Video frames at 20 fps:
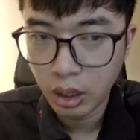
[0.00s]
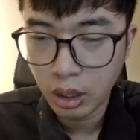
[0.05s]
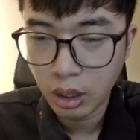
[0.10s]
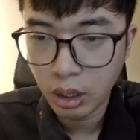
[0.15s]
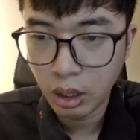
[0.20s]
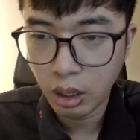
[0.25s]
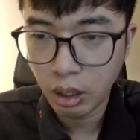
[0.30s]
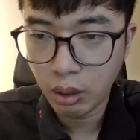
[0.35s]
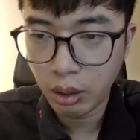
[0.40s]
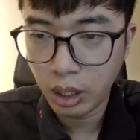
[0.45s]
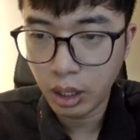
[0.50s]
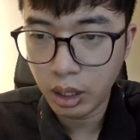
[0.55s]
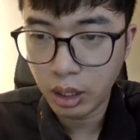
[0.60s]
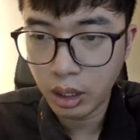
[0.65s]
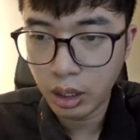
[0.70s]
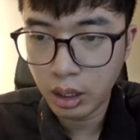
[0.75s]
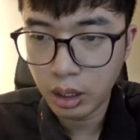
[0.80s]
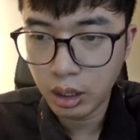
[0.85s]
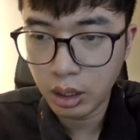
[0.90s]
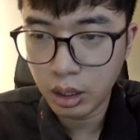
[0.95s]
All right.
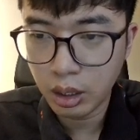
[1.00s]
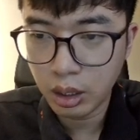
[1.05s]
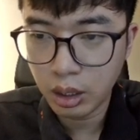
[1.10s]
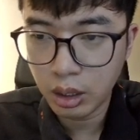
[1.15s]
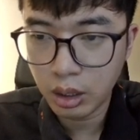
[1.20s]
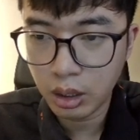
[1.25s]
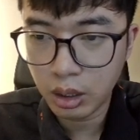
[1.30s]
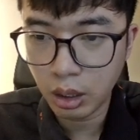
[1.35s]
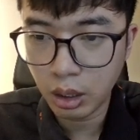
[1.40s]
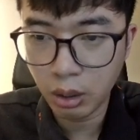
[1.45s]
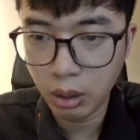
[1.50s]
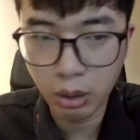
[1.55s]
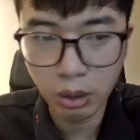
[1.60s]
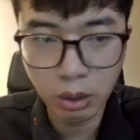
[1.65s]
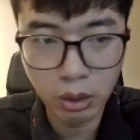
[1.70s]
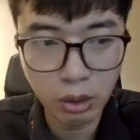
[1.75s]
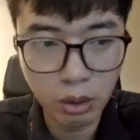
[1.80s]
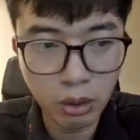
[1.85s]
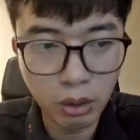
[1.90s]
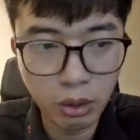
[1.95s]

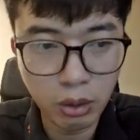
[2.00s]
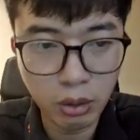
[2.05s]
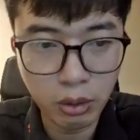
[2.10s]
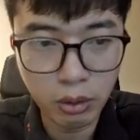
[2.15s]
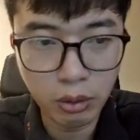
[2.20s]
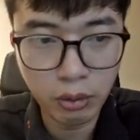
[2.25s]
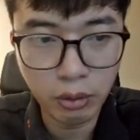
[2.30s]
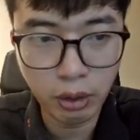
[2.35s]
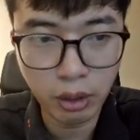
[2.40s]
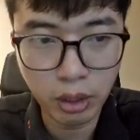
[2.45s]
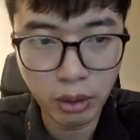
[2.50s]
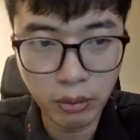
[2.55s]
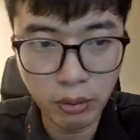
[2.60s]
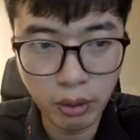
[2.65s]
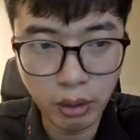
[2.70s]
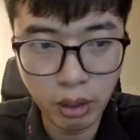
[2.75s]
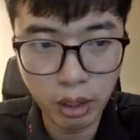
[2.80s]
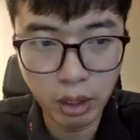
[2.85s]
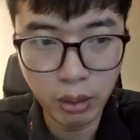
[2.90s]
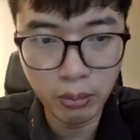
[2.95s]
So for the
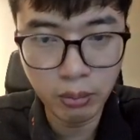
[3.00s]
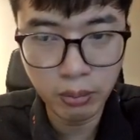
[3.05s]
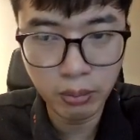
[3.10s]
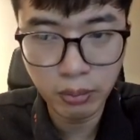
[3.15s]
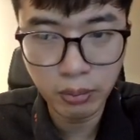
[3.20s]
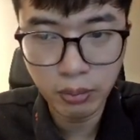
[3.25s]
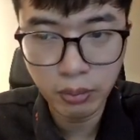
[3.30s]
volume,